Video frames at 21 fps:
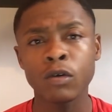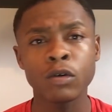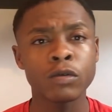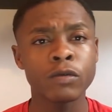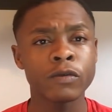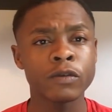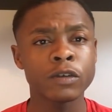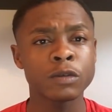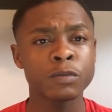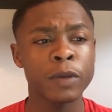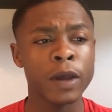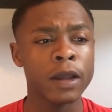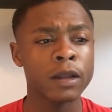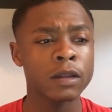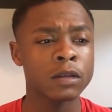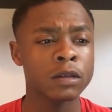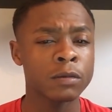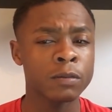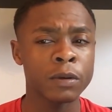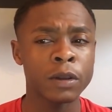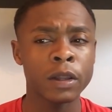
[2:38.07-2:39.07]
Good with his
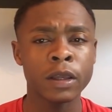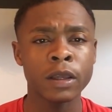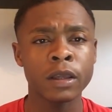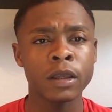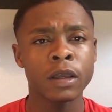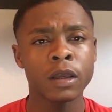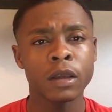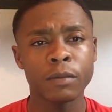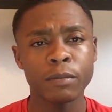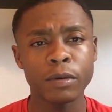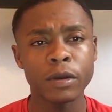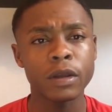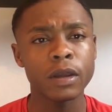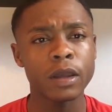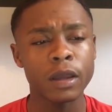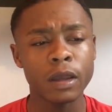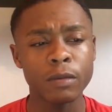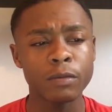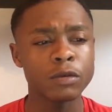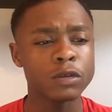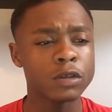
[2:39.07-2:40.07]
back to play.
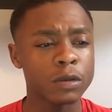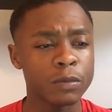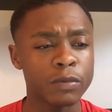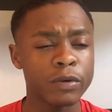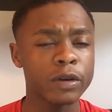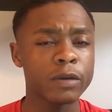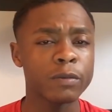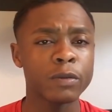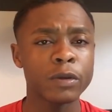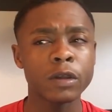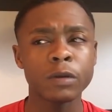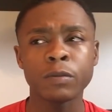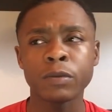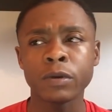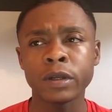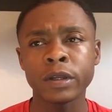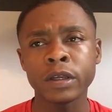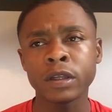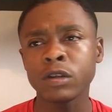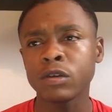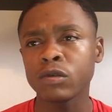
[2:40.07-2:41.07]
Able to bring
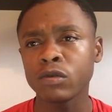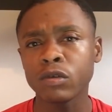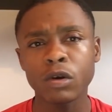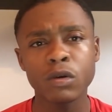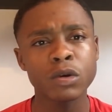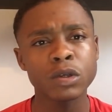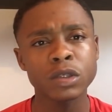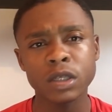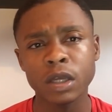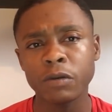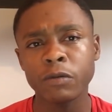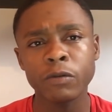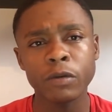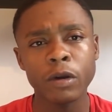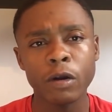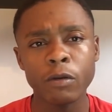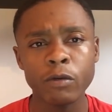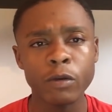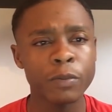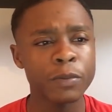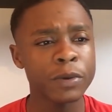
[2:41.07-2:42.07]
people in. You'll notice
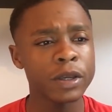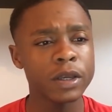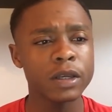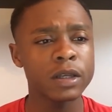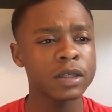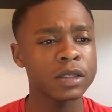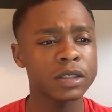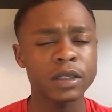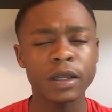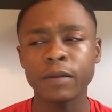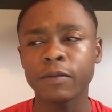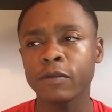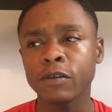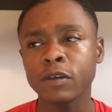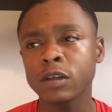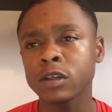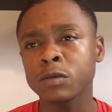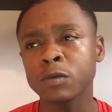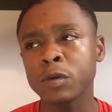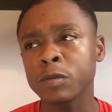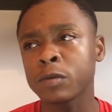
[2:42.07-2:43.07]
I repeat the same
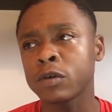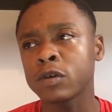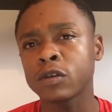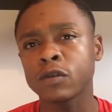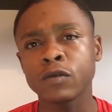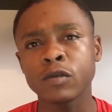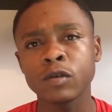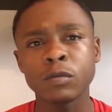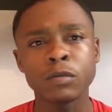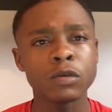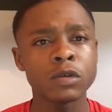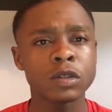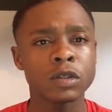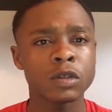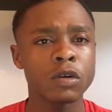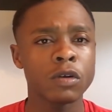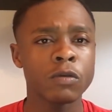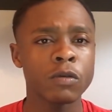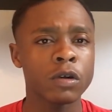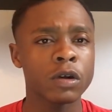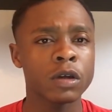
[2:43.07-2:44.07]
things, people, because football
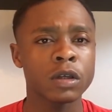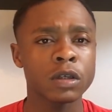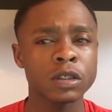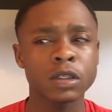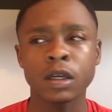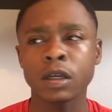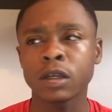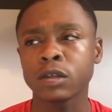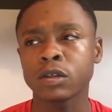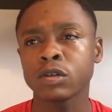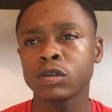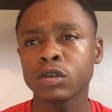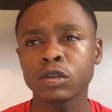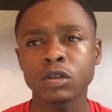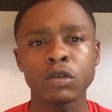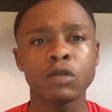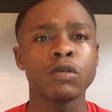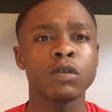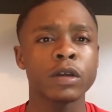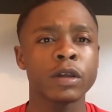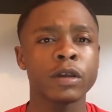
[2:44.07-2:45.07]
is not rocket science. You're
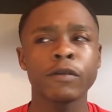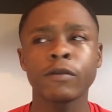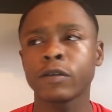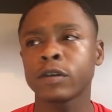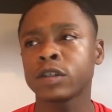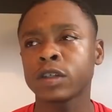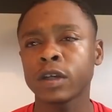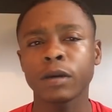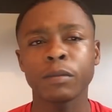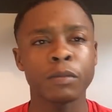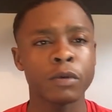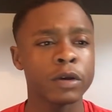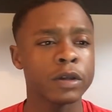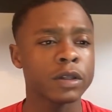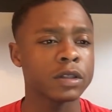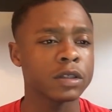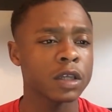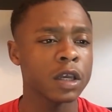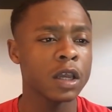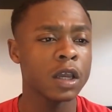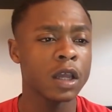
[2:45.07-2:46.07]
just looking for
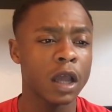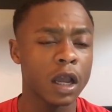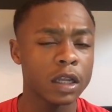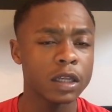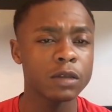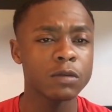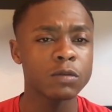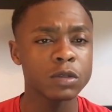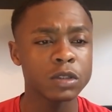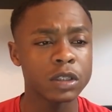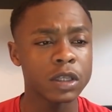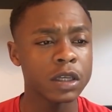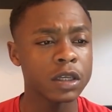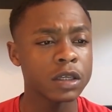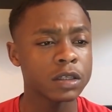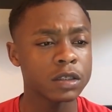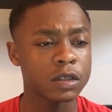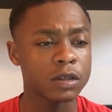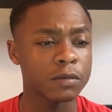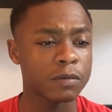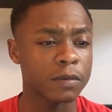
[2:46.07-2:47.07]
checkpoints. And he was
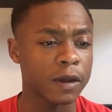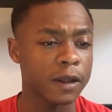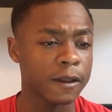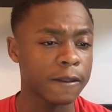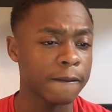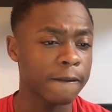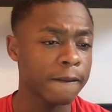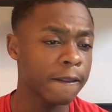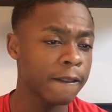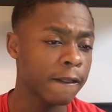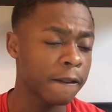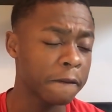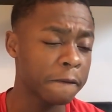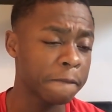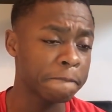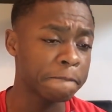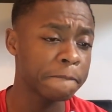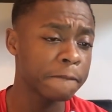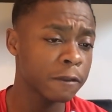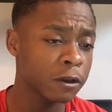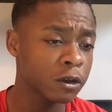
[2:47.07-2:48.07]
decent,
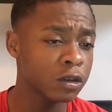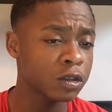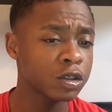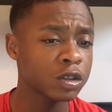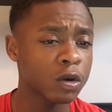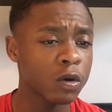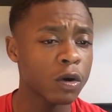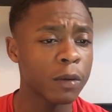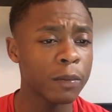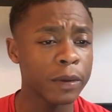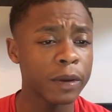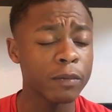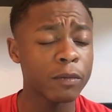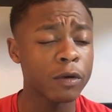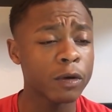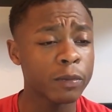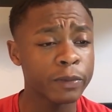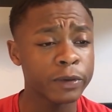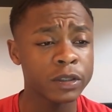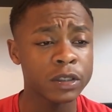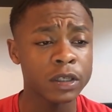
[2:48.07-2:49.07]
man. Could show a bit
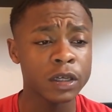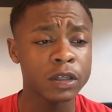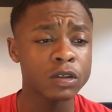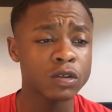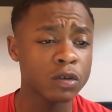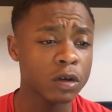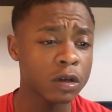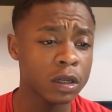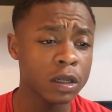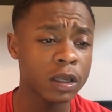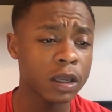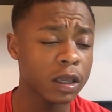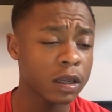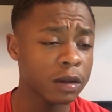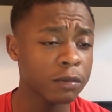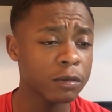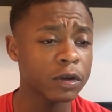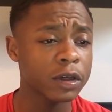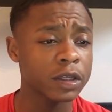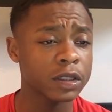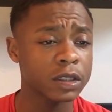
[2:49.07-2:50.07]
more potential.
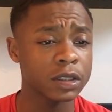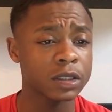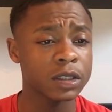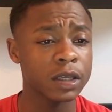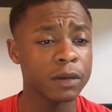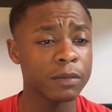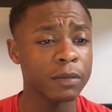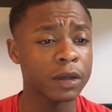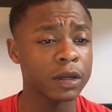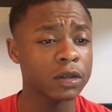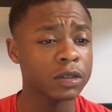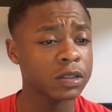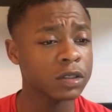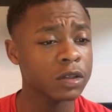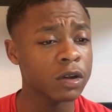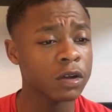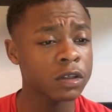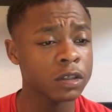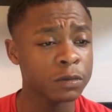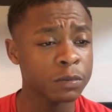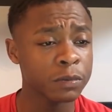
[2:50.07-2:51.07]
Again, I'm not here to say man of
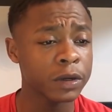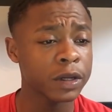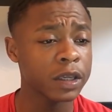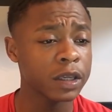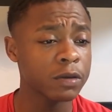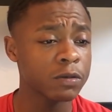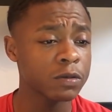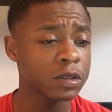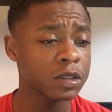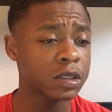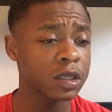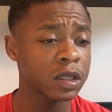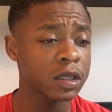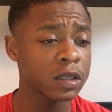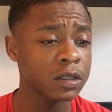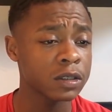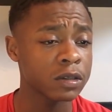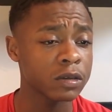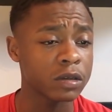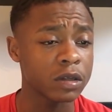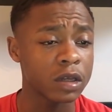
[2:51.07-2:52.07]
stars, but he was
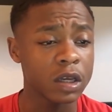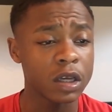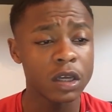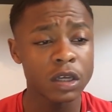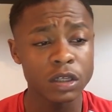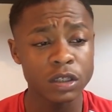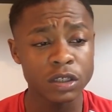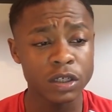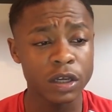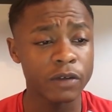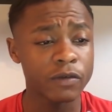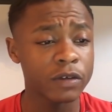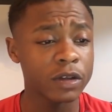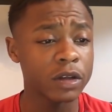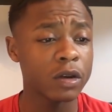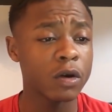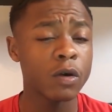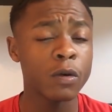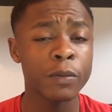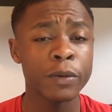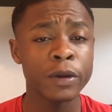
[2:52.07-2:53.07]
decent.
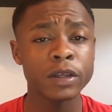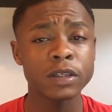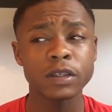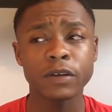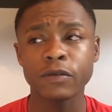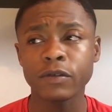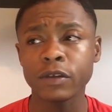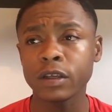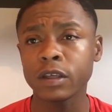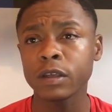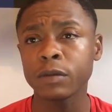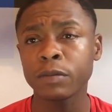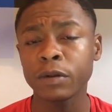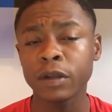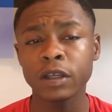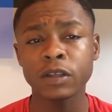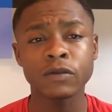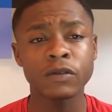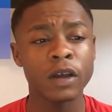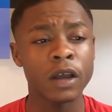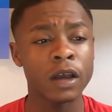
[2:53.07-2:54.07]
Xavi Lopez, I think he
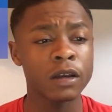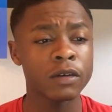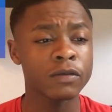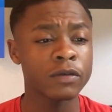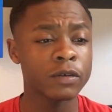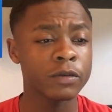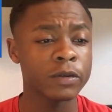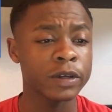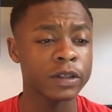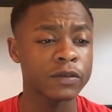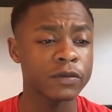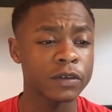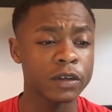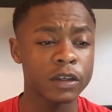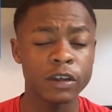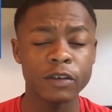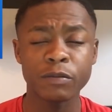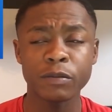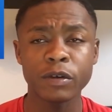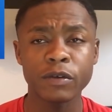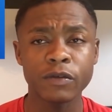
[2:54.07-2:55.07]
plays for Alvarez.
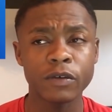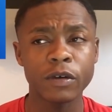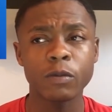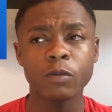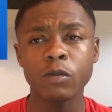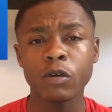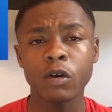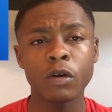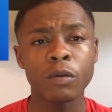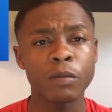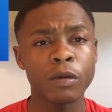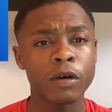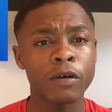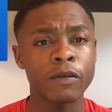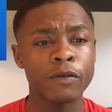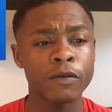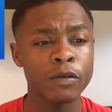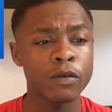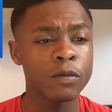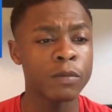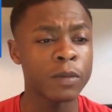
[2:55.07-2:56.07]
Forgive me if I'm wrong, but
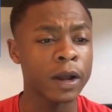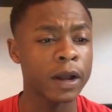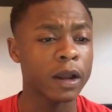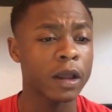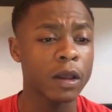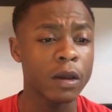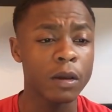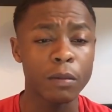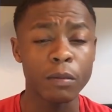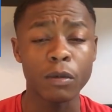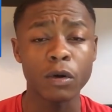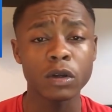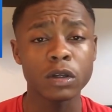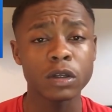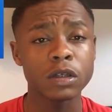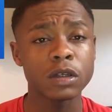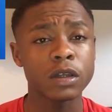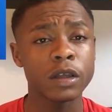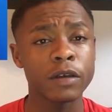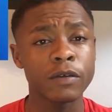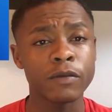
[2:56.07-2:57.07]
a fullback,
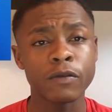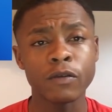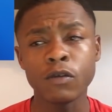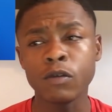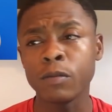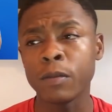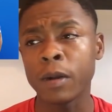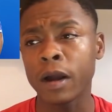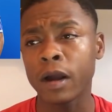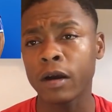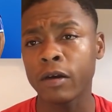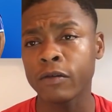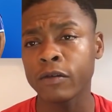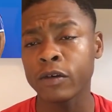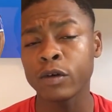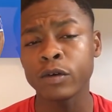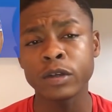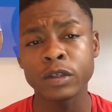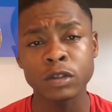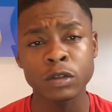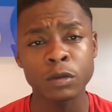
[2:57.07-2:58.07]
modern-day fullback. I
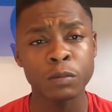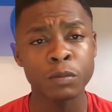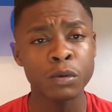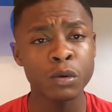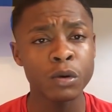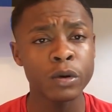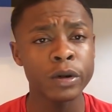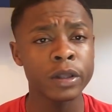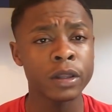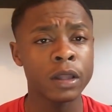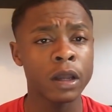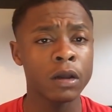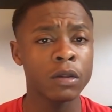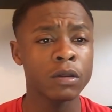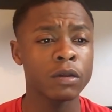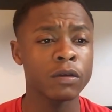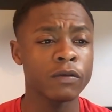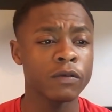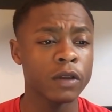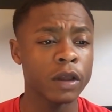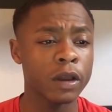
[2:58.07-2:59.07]
felt he supported
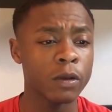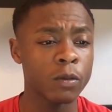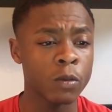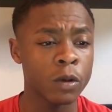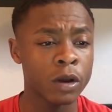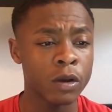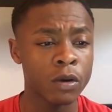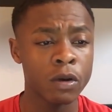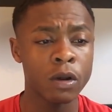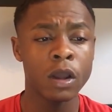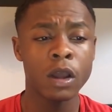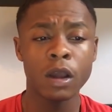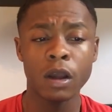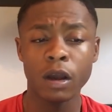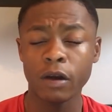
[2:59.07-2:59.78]
down the flank well.